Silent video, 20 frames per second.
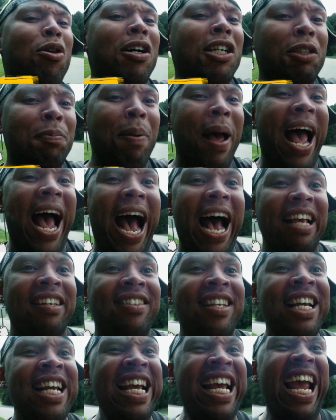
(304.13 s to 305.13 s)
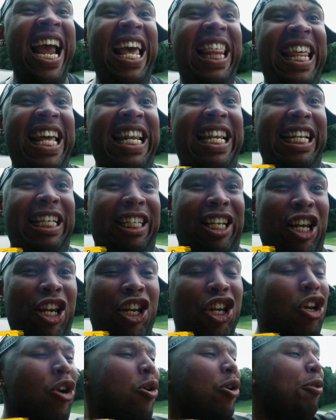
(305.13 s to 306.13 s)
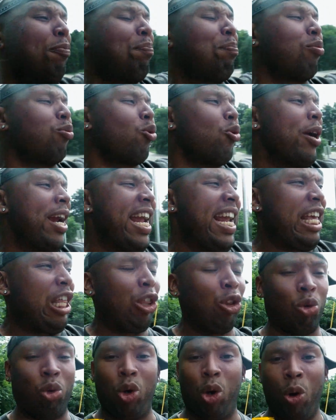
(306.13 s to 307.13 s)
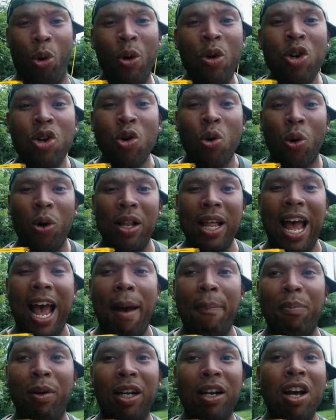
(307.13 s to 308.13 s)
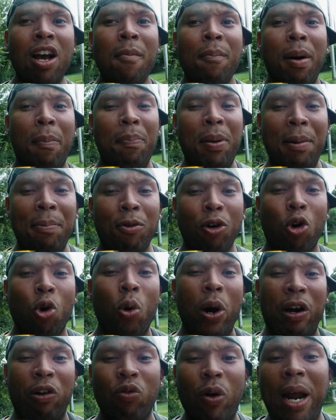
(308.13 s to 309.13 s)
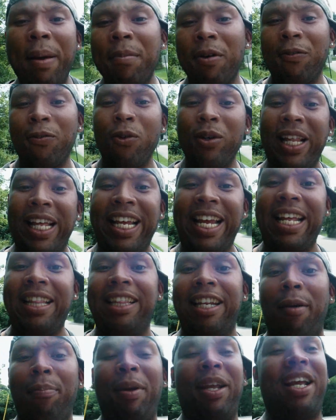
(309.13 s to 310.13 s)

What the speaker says: push past, and then this huge breakthrough will happen. But people quit right before they get there